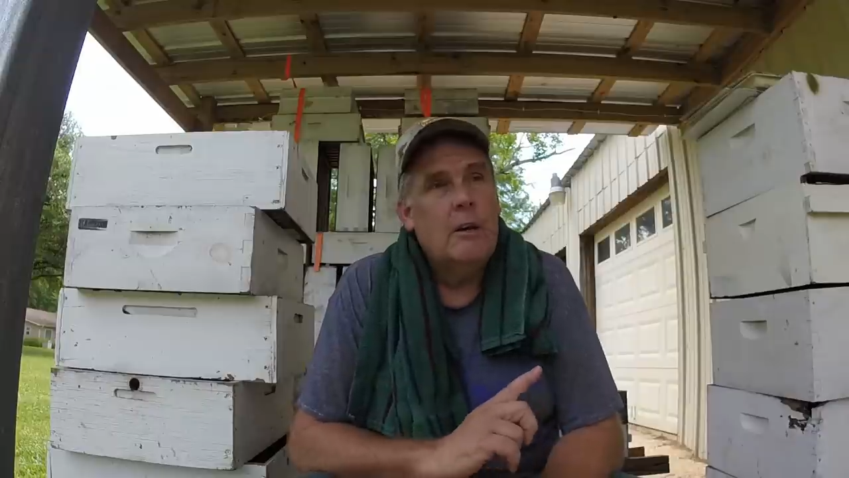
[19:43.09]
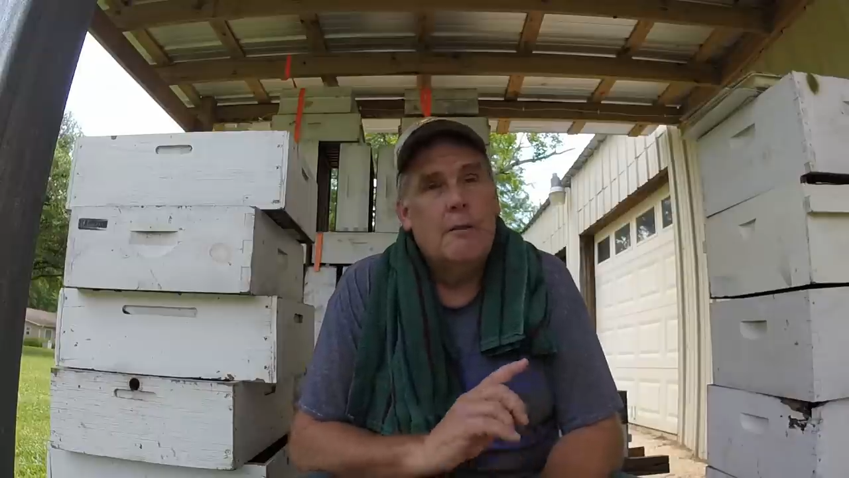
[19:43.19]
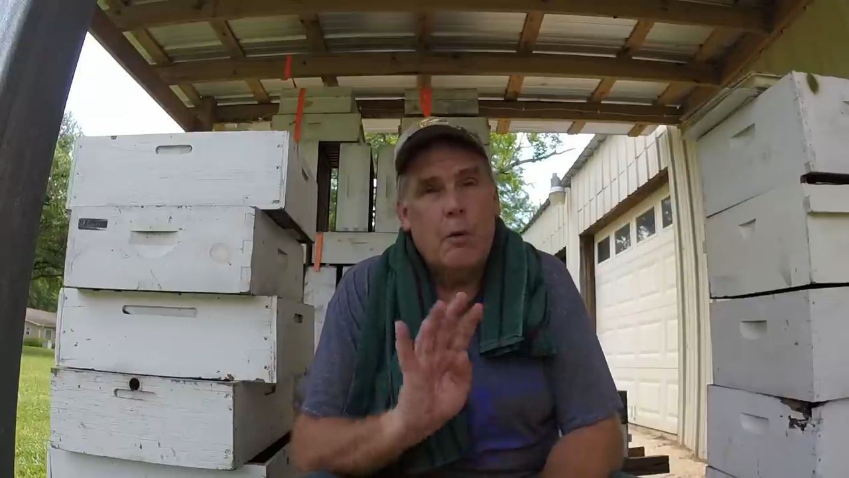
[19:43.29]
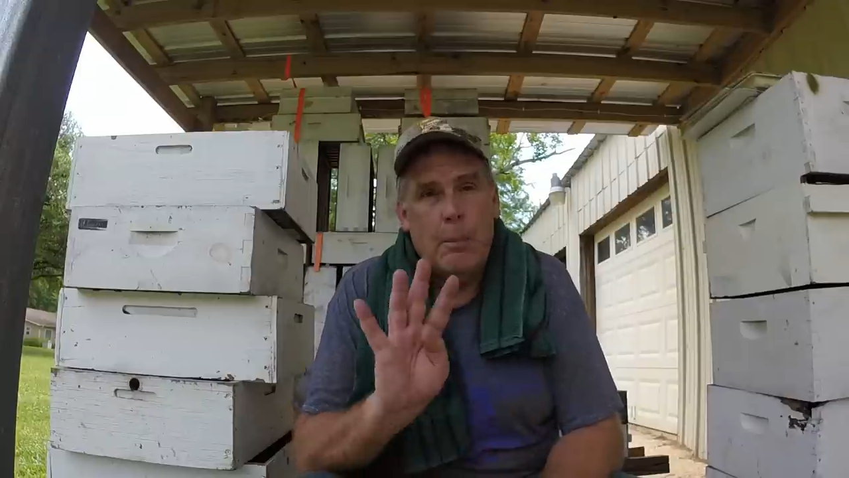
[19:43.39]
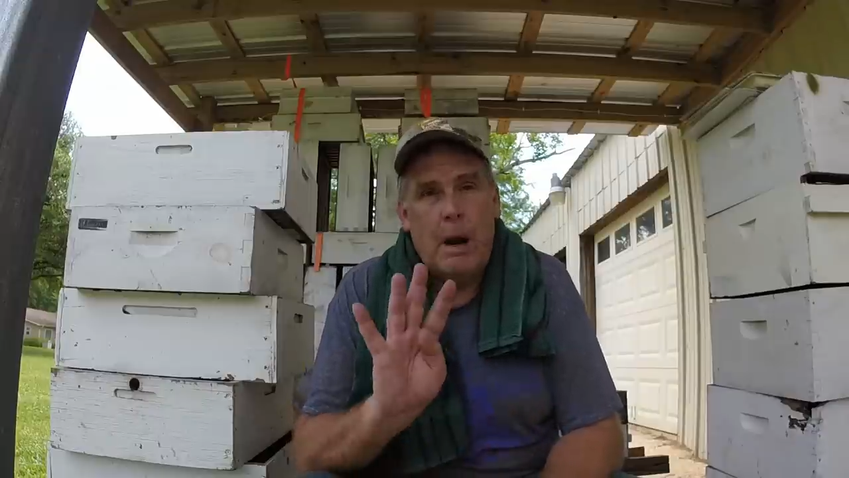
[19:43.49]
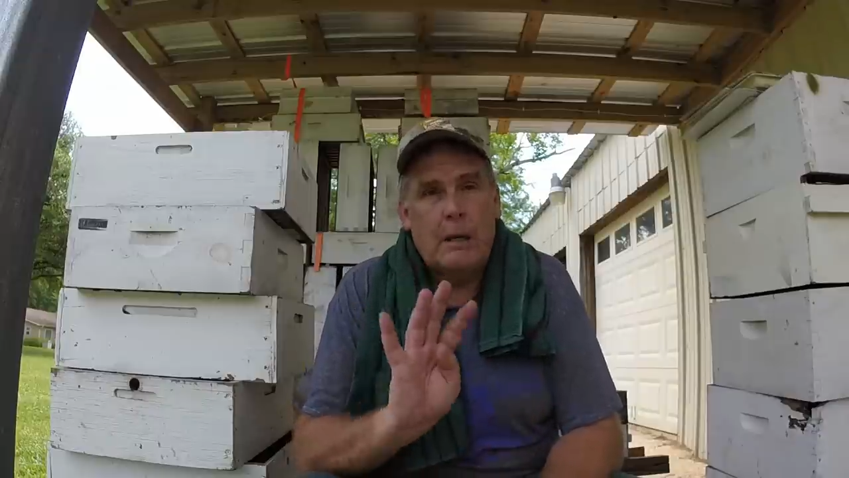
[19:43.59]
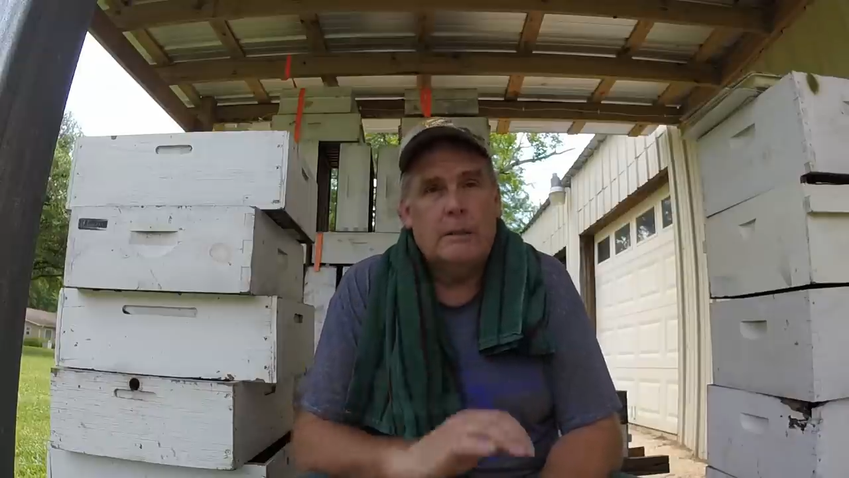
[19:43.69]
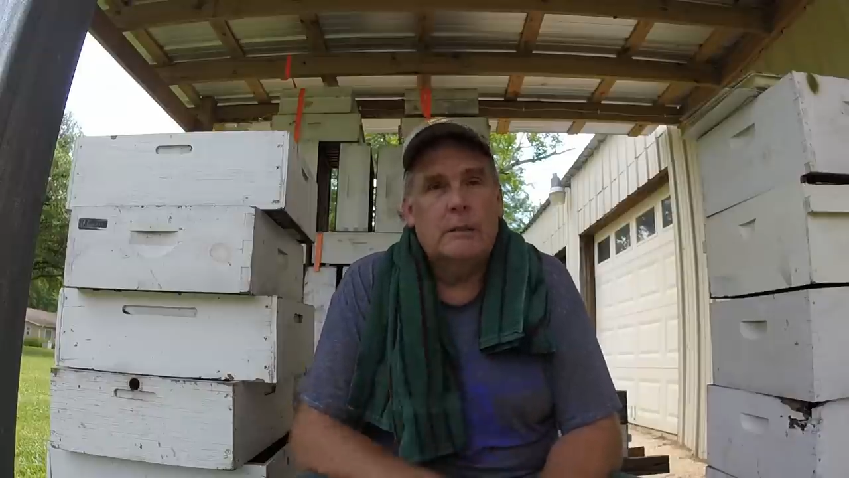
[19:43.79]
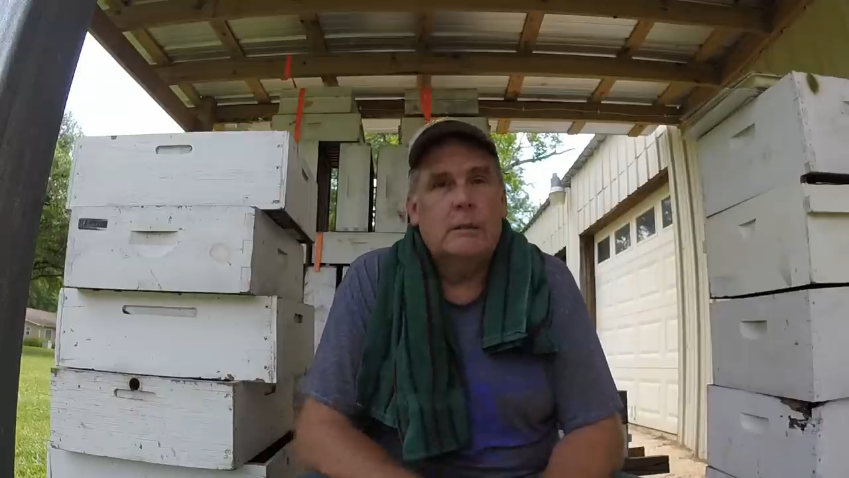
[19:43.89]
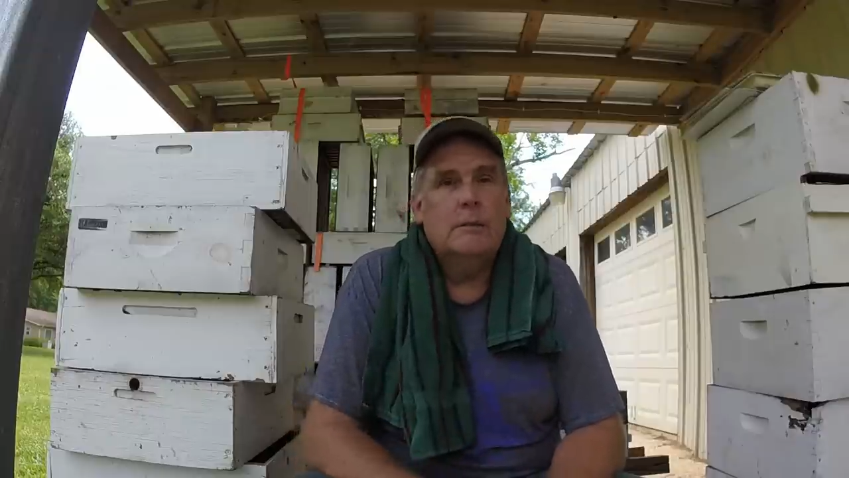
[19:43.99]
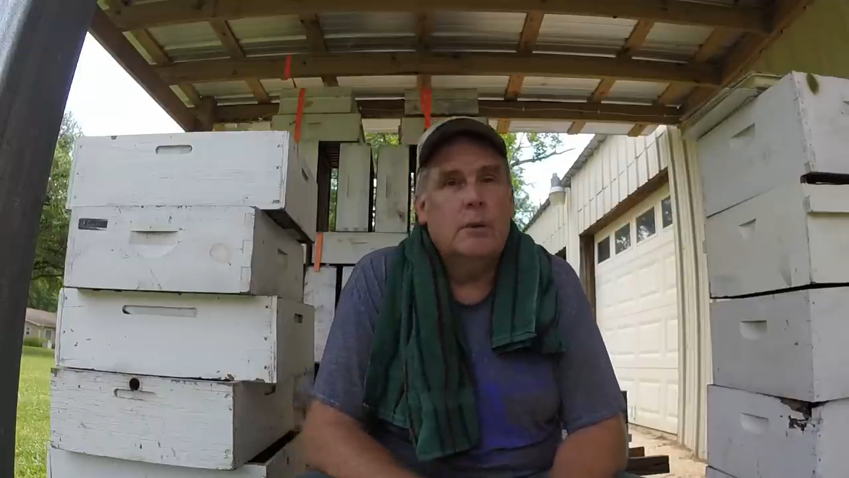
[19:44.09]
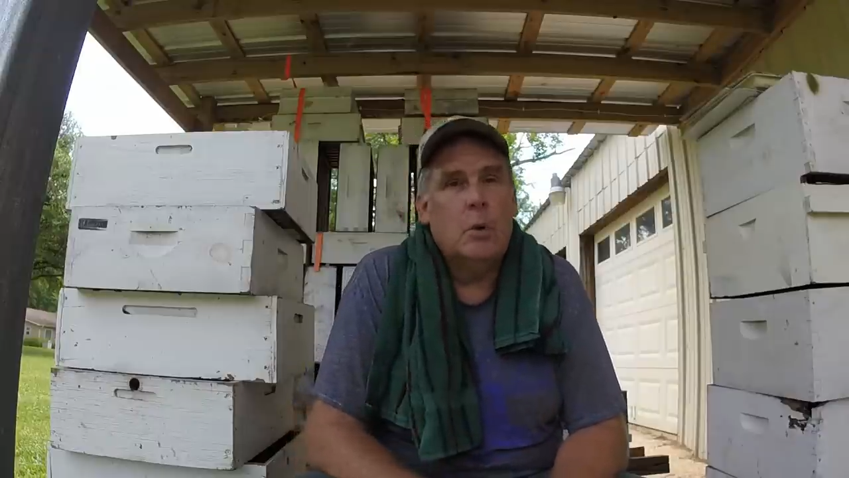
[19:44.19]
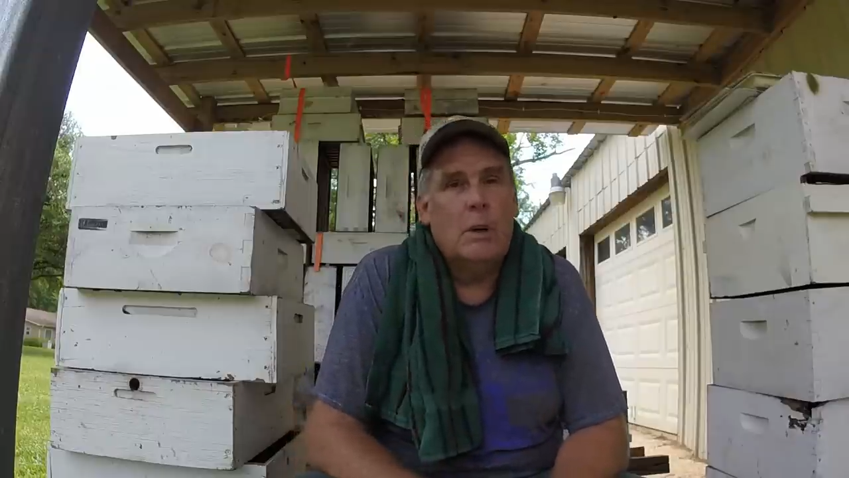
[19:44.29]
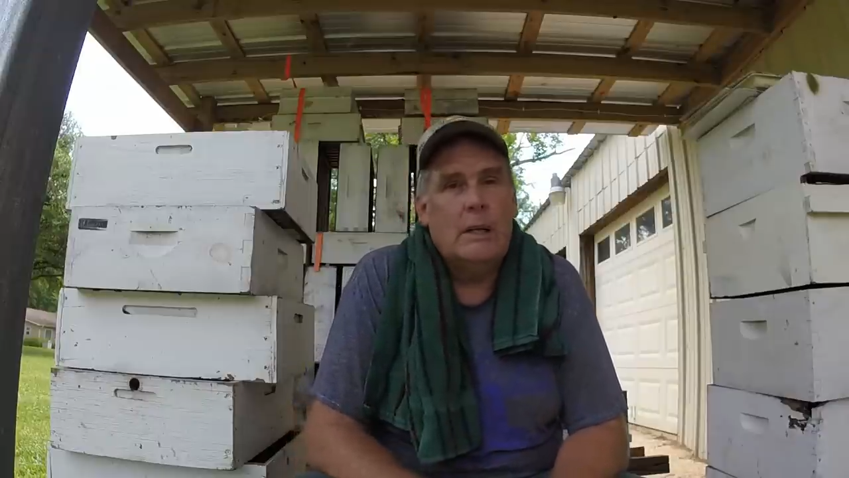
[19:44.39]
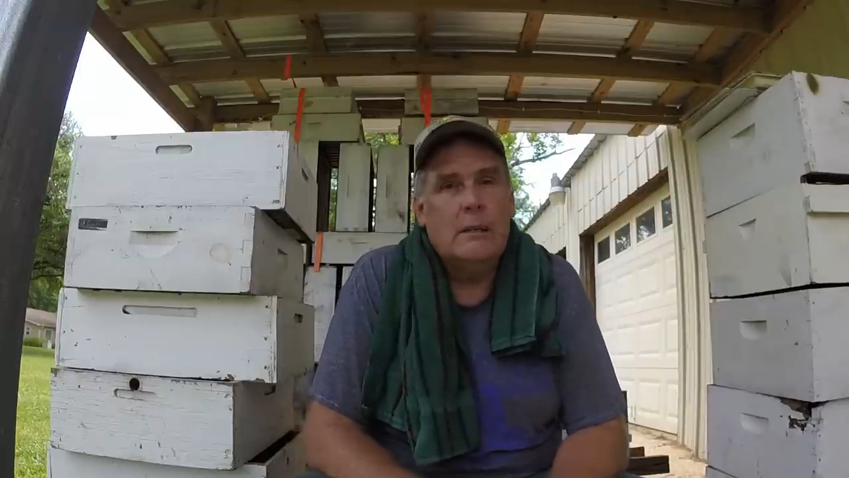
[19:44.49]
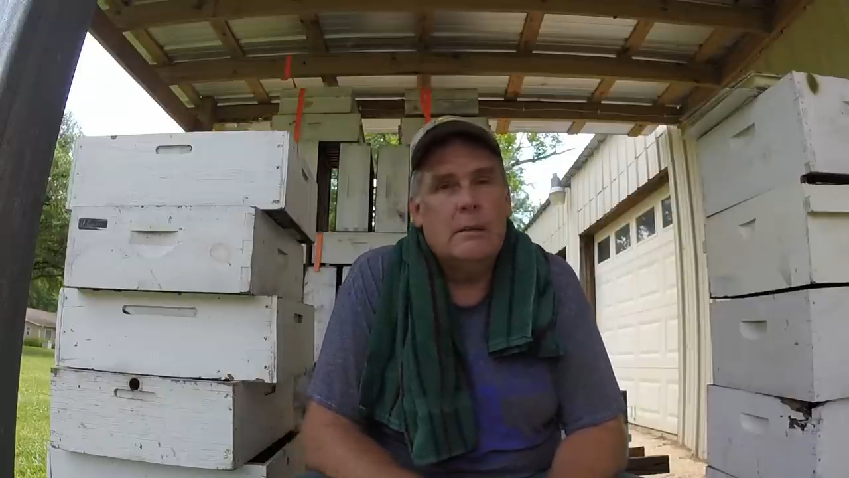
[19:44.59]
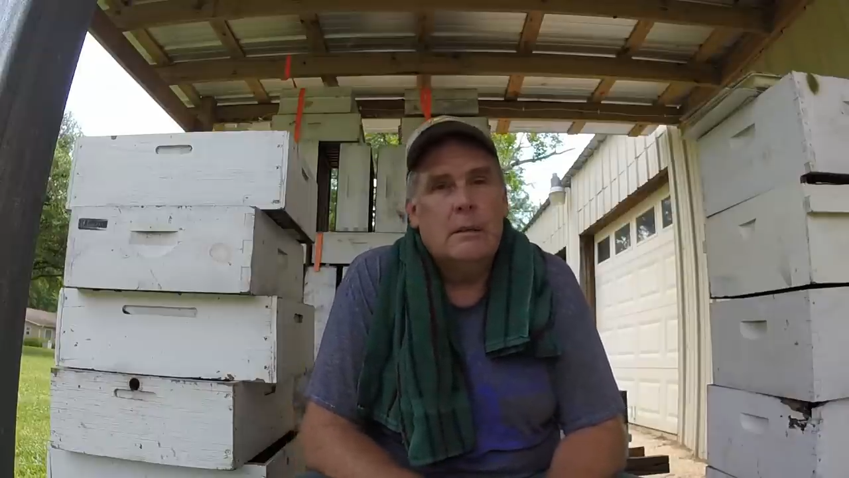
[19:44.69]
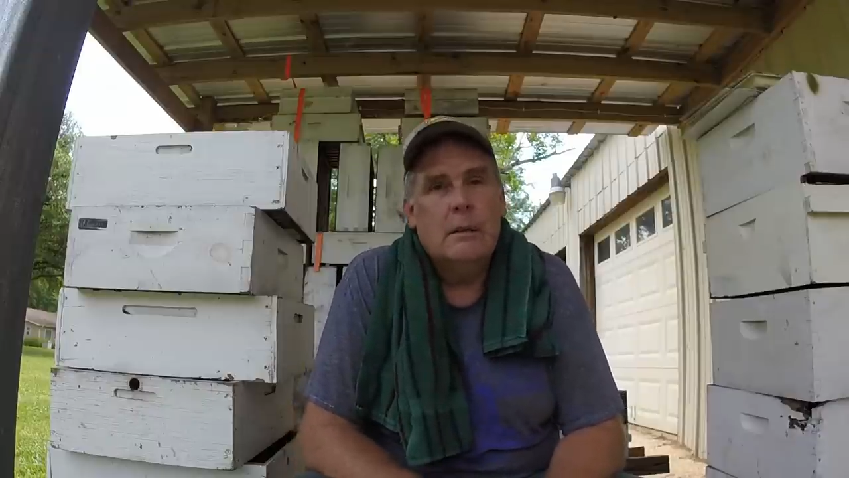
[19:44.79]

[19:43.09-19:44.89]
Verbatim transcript: four boxes for queens.